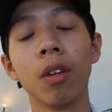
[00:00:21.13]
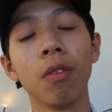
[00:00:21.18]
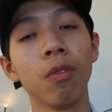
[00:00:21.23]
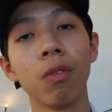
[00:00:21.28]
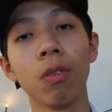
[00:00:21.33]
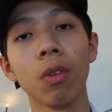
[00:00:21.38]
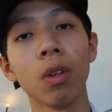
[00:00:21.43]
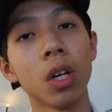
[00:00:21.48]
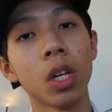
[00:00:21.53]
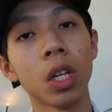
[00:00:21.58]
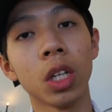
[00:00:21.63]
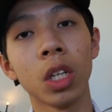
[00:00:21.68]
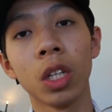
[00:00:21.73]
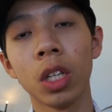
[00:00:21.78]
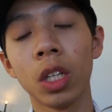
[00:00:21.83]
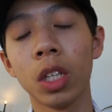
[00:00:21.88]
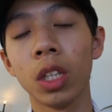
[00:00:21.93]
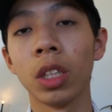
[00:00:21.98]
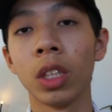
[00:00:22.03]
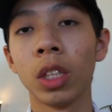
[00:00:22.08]

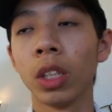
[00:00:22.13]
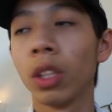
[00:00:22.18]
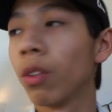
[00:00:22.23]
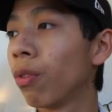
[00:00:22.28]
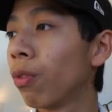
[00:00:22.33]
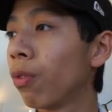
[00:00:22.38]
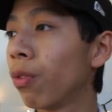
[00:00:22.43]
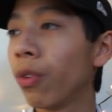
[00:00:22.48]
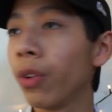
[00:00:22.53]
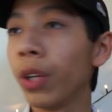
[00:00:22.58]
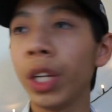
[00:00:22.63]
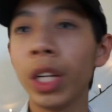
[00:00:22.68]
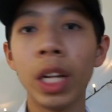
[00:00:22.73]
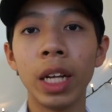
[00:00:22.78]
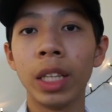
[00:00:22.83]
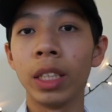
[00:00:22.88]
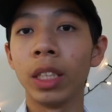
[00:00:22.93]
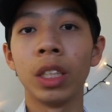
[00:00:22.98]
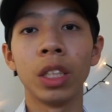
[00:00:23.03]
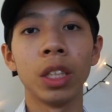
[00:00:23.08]
vloggers,
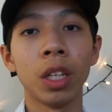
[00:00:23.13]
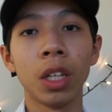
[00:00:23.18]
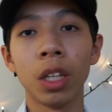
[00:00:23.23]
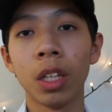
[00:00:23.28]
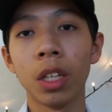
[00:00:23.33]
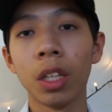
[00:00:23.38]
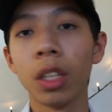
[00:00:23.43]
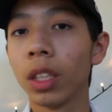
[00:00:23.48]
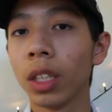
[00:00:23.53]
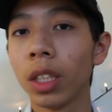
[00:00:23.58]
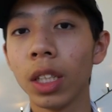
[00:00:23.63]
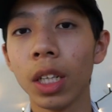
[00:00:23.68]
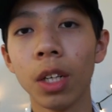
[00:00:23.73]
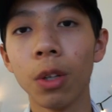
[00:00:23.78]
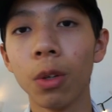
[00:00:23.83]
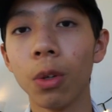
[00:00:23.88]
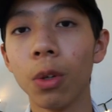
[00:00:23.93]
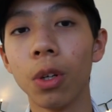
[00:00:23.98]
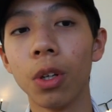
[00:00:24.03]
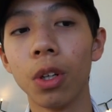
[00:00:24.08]
freelancers,
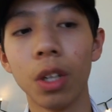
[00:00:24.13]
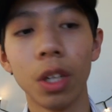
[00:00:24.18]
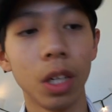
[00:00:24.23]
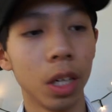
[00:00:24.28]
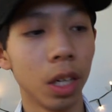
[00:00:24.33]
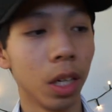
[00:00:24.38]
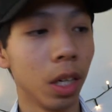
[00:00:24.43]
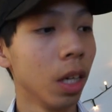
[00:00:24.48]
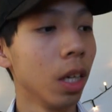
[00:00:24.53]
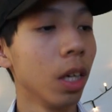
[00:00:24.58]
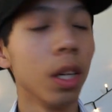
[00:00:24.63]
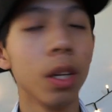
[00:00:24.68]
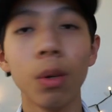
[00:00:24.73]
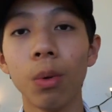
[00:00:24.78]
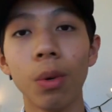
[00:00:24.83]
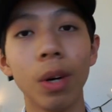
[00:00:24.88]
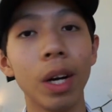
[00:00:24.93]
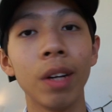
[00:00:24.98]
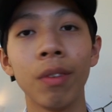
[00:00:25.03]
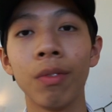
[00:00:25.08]
or
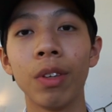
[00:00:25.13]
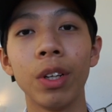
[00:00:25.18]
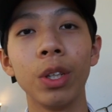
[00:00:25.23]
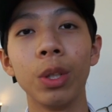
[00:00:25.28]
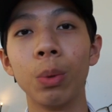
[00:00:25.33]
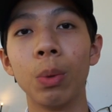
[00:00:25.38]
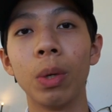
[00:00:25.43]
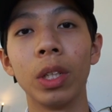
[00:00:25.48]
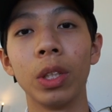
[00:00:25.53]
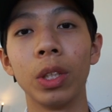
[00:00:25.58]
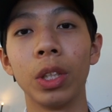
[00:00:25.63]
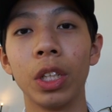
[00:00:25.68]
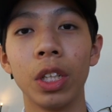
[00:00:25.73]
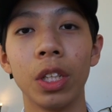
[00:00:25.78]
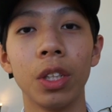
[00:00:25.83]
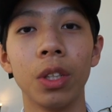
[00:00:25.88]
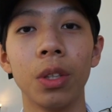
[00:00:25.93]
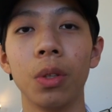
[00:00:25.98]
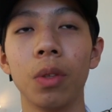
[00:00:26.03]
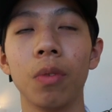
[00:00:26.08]
whatever you want to
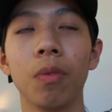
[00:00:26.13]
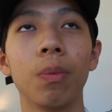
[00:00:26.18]
call.